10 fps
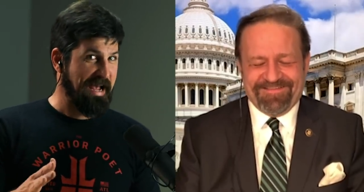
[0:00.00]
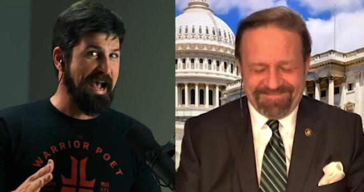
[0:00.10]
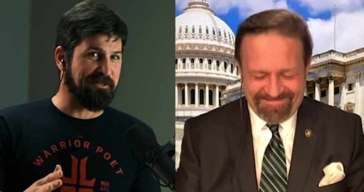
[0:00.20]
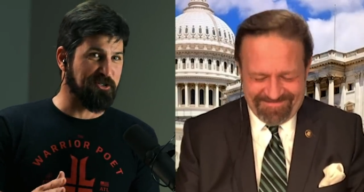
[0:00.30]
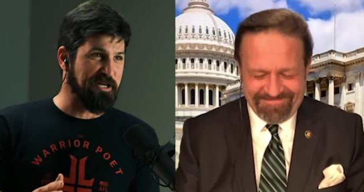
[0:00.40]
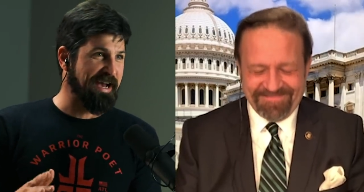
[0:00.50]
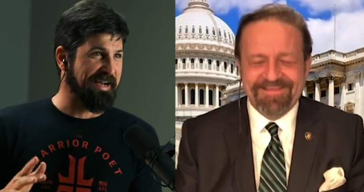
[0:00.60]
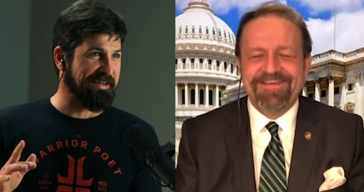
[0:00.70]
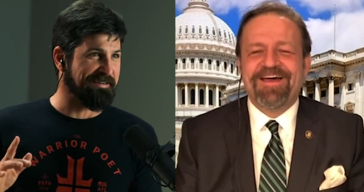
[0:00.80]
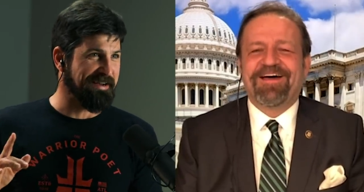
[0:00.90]

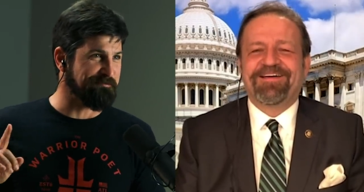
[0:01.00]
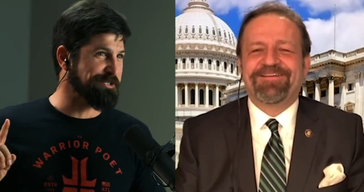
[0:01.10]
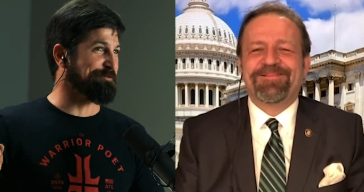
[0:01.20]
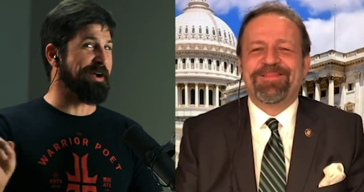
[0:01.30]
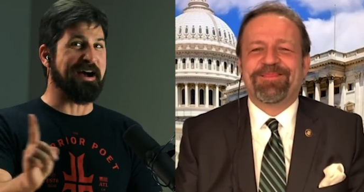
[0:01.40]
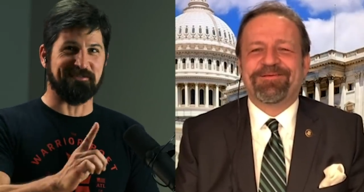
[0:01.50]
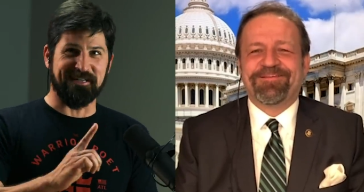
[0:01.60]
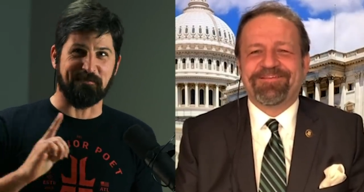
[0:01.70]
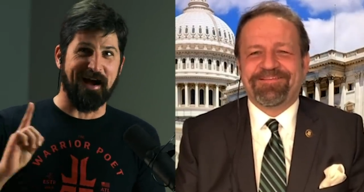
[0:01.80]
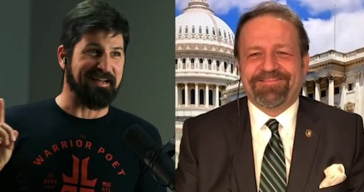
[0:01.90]
Speaker 1: Hashtag I'm surrounded
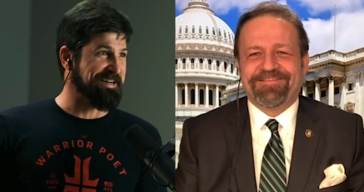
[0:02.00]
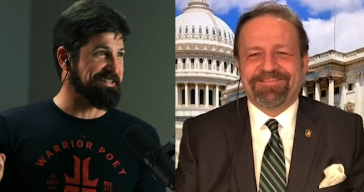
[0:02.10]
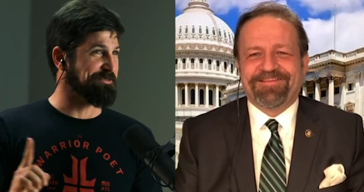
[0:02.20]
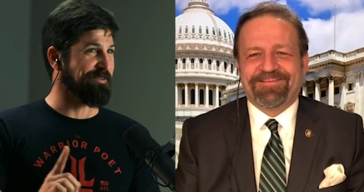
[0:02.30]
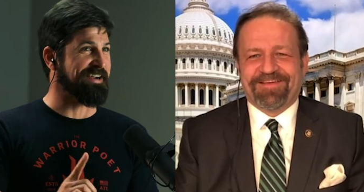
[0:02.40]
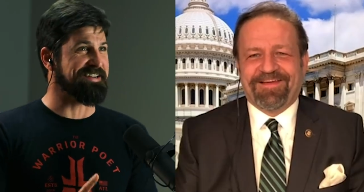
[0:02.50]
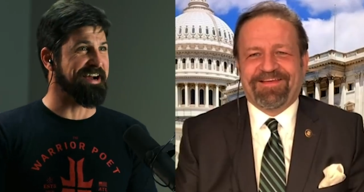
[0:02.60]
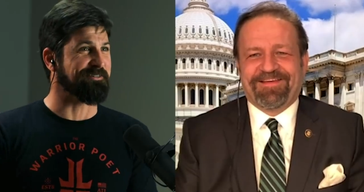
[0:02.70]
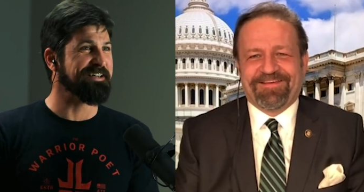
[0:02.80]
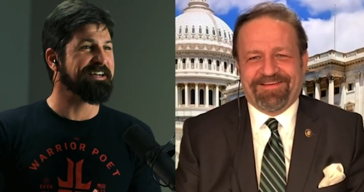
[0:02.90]
by guns right now.
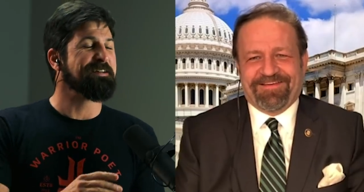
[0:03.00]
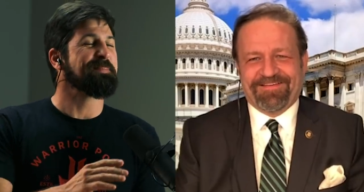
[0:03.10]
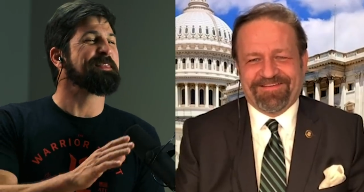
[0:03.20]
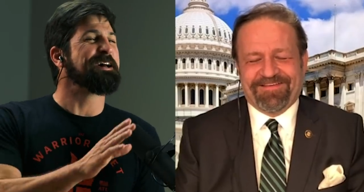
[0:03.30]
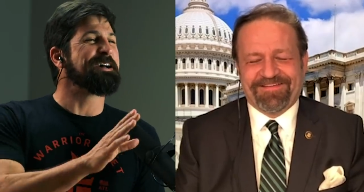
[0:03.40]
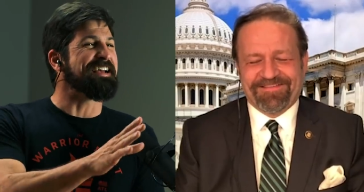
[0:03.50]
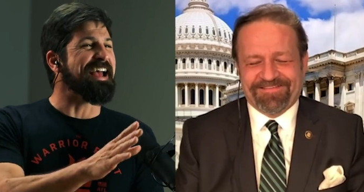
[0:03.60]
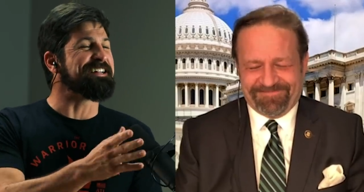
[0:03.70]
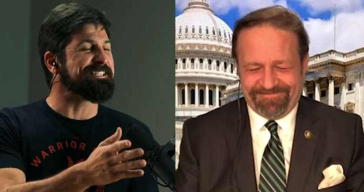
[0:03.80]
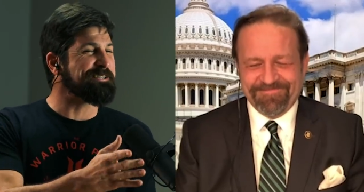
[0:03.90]

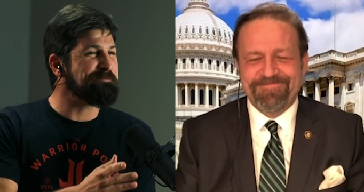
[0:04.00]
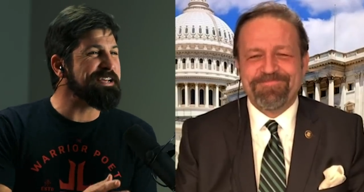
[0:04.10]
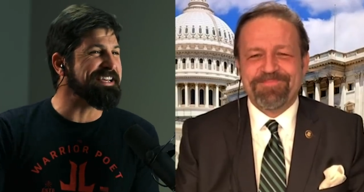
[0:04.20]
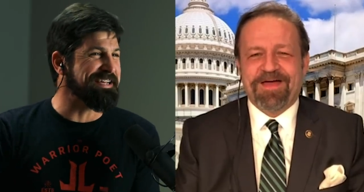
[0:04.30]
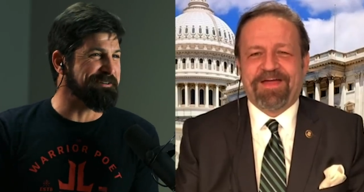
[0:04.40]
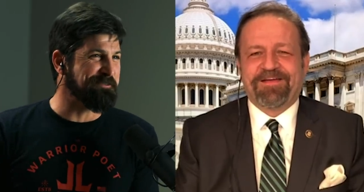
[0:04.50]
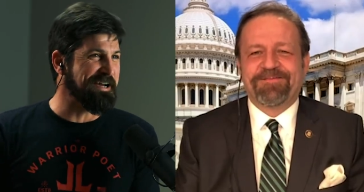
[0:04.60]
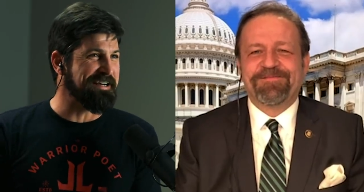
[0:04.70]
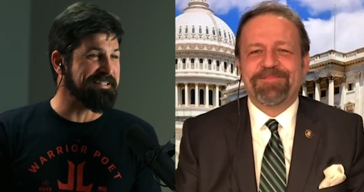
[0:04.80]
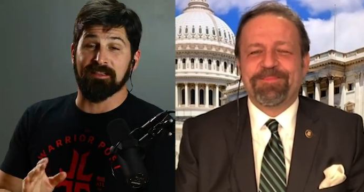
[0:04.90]
And speaking of I,
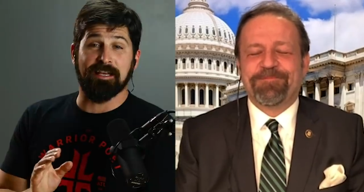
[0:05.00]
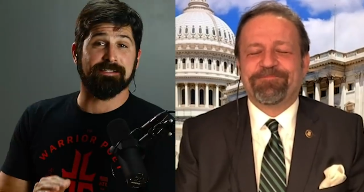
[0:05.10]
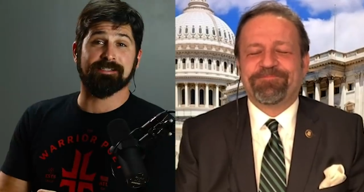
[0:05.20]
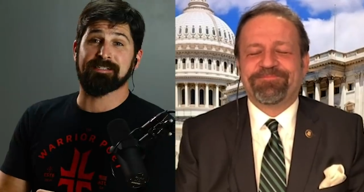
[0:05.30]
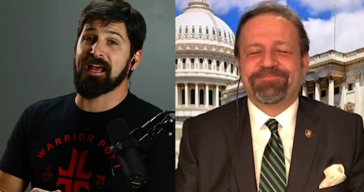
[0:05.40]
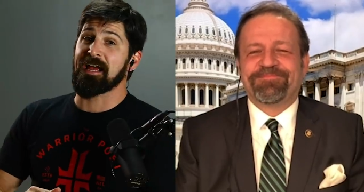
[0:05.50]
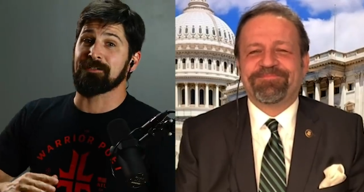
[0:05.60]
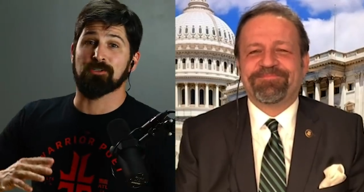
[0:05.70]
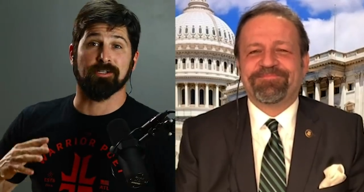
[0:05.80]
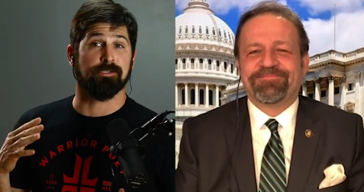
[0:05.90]
guns, let's say
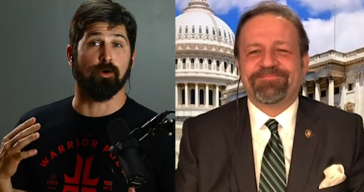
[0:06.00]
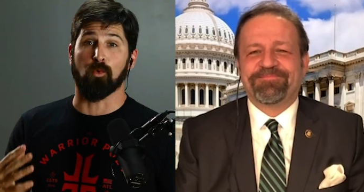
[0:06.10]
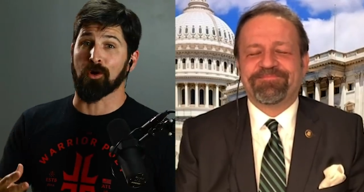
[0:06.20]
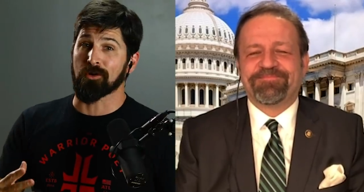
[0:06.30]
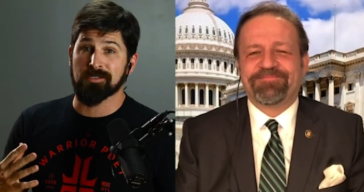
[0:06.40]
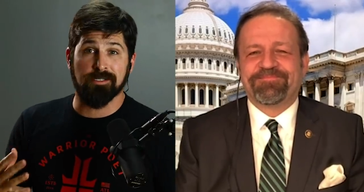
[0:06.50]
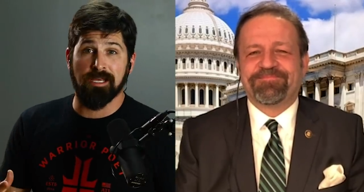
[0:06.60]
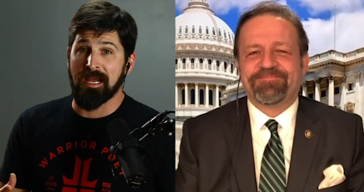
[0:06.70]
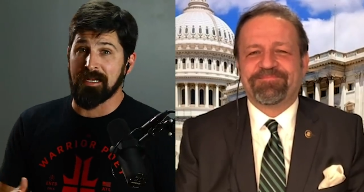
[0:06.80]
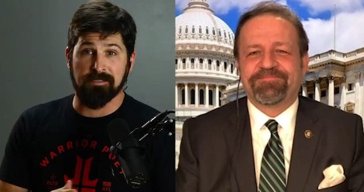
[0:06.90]
just the worst
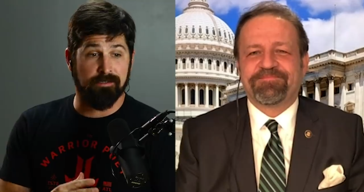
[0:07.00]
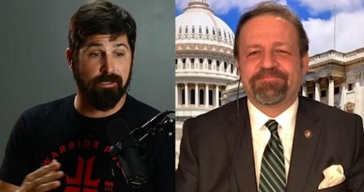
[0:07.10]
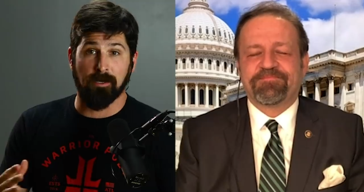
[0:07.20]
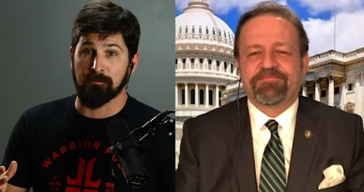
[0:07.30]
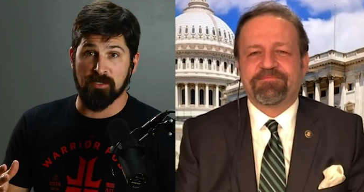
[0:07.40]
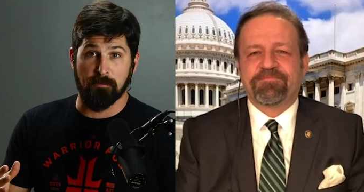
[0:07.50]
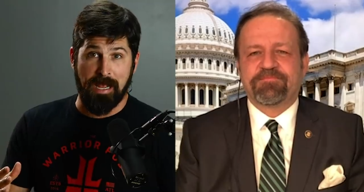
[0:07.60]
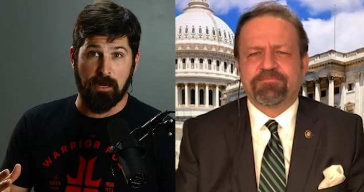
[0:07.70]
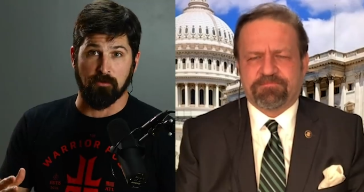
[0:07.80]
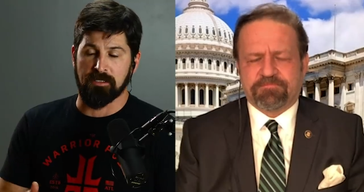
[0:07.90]
case comes
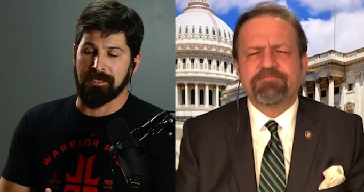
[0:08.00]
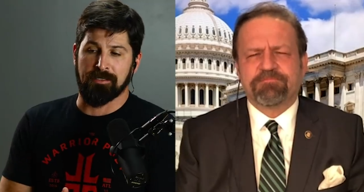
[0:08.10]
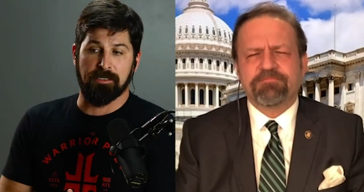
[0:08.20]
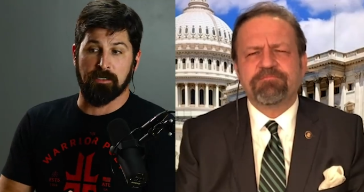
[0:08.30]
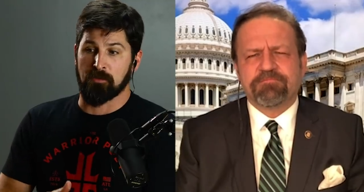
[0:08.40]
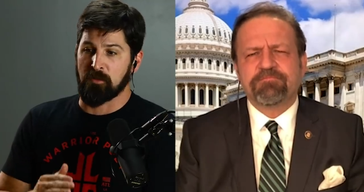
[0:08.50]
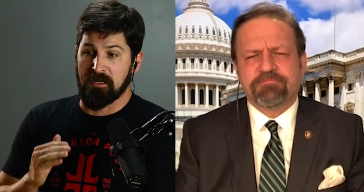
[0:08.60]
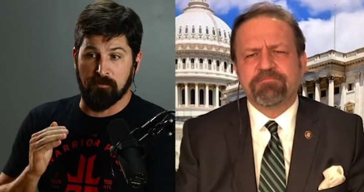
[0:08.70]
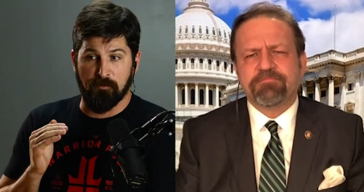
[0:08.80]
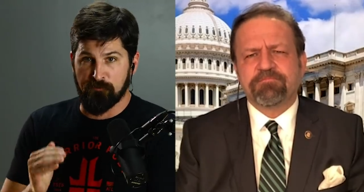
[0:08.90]
about. And here
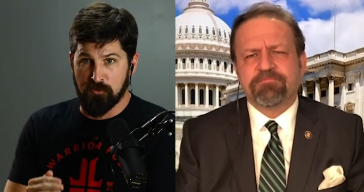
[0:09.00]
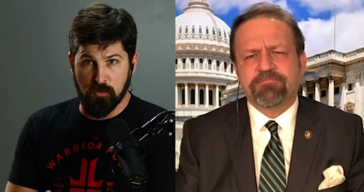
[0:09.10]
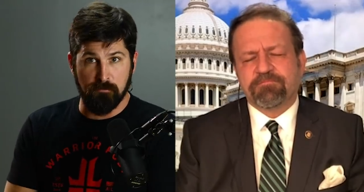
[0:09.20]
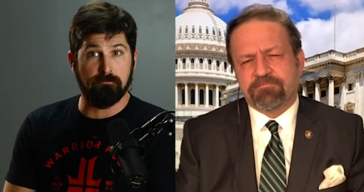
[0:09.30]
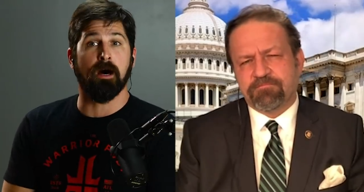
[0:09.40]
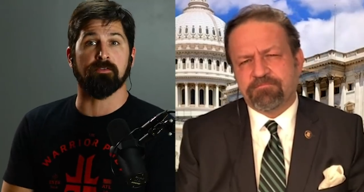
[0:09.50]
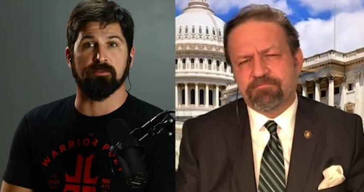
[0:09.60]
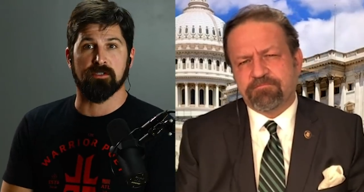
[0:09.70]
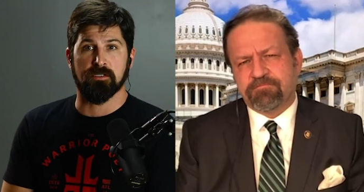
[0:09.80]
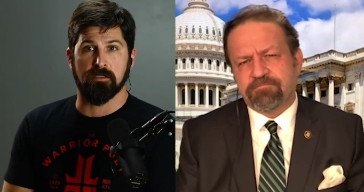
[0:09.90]
in a few
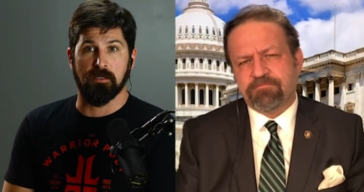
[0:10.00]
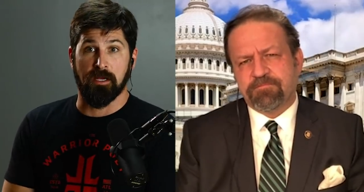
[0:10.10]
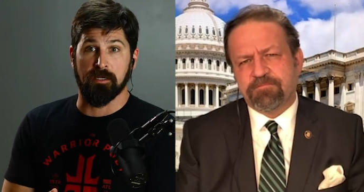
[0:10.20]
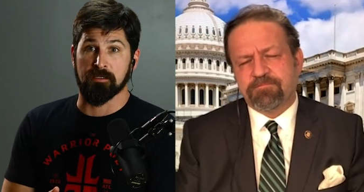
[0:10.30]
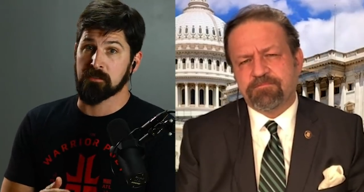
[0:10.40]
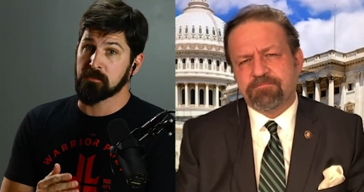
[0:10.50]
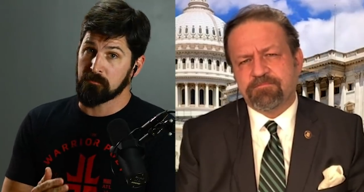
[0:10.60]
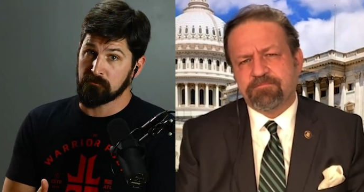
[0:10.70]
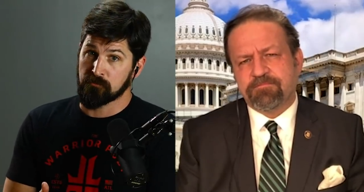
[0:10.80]
months, as